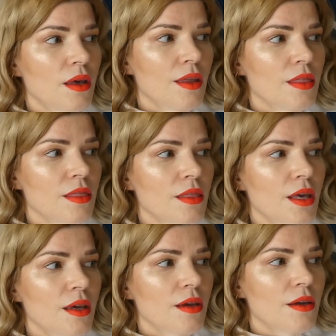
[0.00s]
And
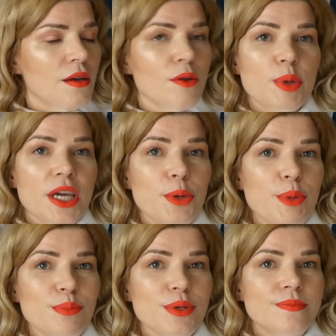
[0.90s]
then I'll pick him
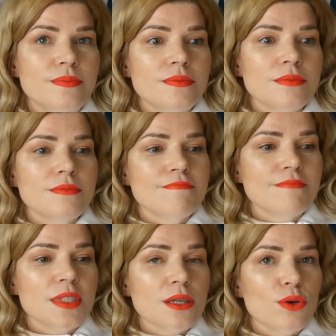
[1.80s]
up.
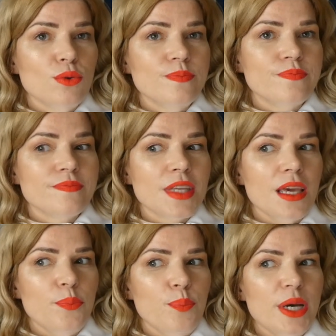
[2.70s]
So yeah,
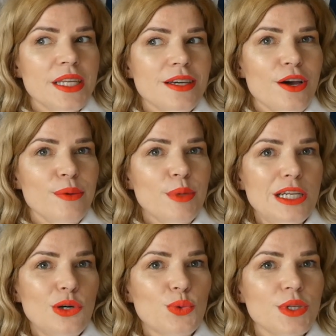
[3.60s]
my time
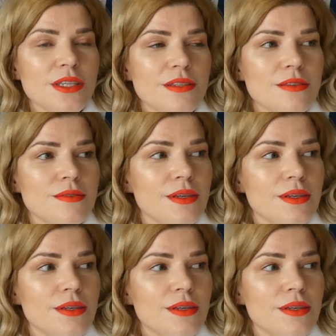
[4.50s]
alone is